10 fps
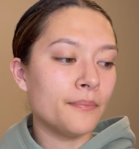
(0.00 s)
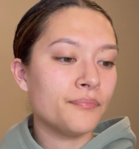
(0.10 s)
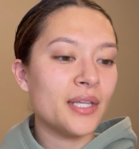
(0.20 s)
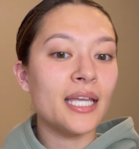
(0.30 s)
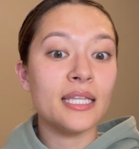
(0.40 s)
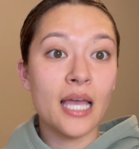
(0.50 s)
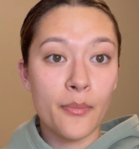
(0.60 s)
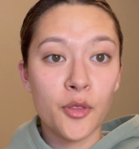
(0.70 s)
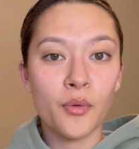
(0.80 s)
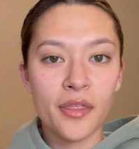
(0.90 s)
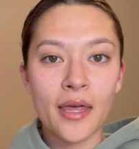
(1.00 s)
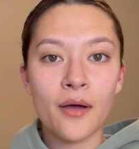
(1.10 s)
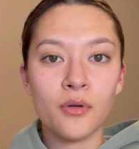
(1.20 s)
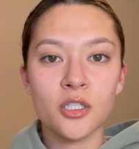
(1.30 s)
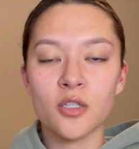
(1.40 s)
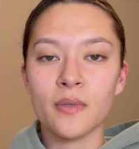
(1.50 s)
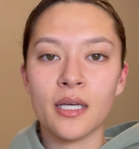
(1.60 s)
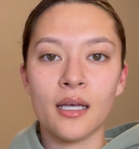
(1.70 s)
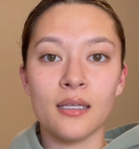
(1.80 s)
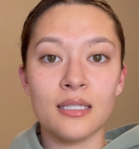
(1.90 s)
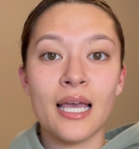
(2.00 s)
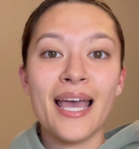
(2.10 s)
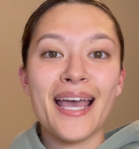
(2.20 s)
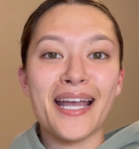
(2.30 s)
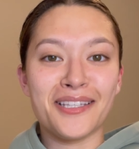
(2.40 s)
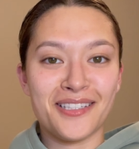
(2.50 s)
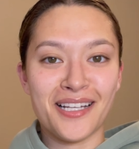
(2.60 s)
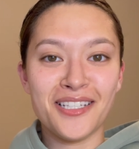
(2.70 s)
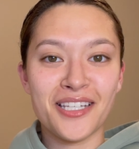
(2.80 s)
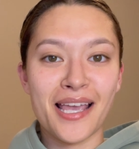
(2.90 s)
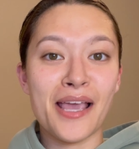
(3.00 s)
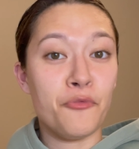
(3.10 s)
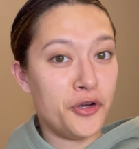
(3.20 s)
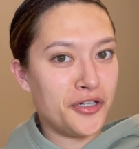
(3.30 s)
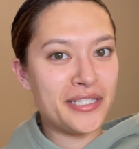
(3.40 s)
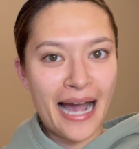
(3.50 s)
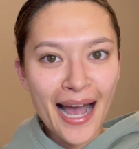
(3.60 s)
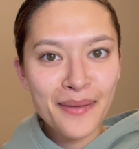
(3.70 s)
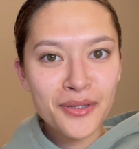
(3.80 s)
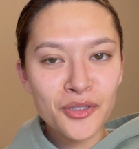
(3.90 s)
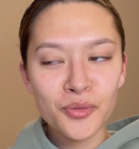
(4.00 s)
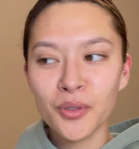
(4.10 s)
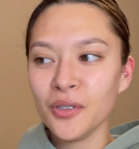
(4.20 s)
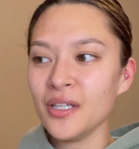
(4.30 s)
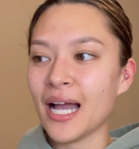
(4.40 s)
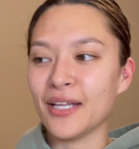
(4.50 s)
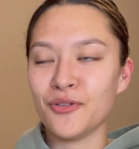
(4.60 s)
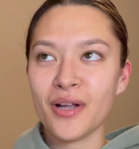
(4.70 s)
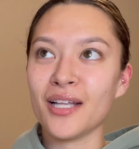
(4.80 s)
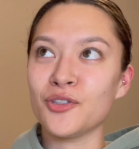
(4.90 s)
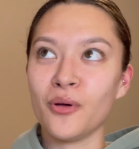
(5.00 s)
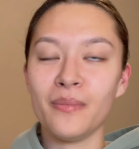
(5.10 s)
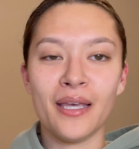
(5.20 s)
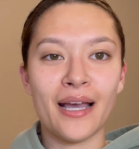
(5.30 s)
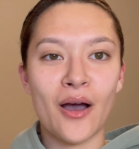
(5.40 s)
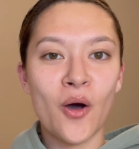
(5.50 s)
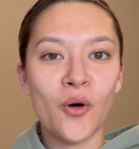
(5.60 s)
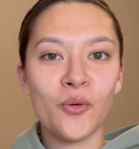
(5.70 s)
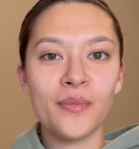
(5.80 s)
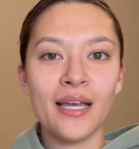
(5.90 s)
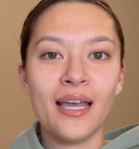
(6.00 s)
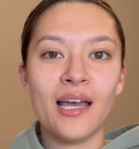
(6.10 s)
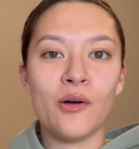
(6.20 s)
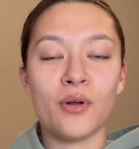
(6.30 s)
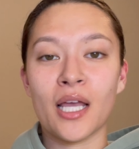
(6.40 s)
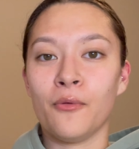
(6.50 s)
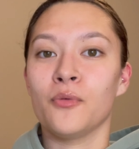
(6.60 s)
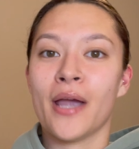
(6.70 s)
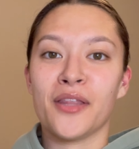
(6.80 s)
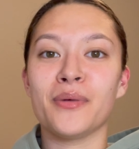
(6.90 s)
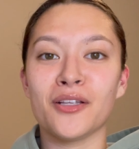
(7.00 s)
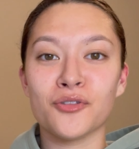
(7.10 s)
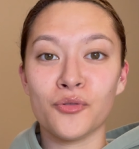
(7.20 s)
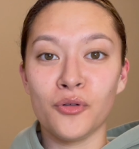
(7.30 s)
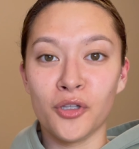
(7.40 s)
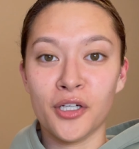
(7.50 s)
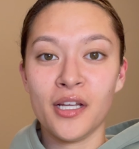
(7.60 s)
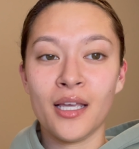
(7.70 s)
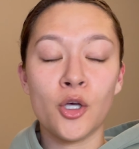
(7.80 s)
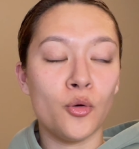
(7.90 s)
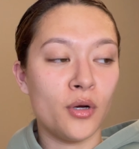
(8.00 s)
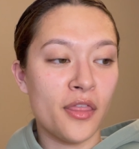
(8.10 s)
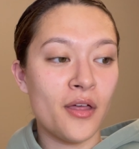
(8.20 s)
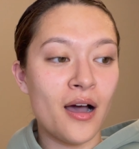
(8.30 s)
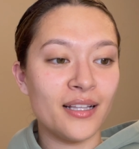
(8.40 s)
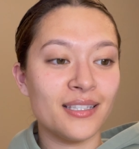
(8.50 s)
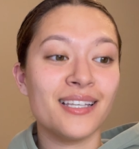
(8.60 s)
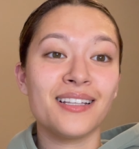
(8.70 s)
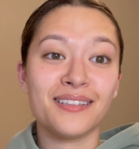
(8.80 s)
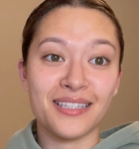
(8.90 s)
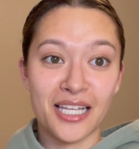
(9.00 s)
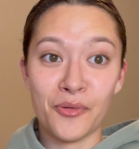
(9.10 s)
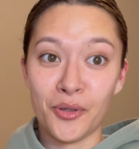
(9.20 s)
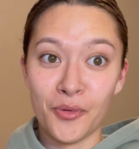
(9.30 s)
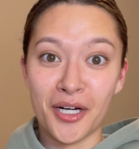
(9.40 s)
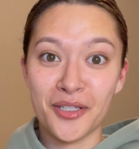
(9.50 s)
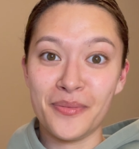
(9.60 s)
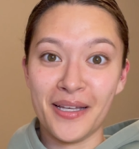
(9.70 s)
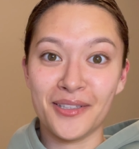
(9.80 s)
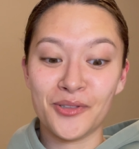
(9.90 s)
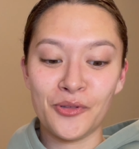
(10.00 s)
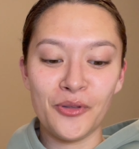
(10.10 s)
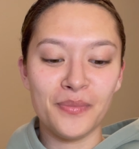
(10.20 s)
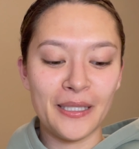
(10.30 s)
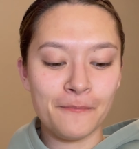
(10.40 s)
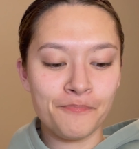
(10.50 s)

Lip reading: in depth with that one, just because it's such a weird time in this world. I do not enjoy being at home when I would rather be at school learning. Who would have thought that I would have wanted to be at school? But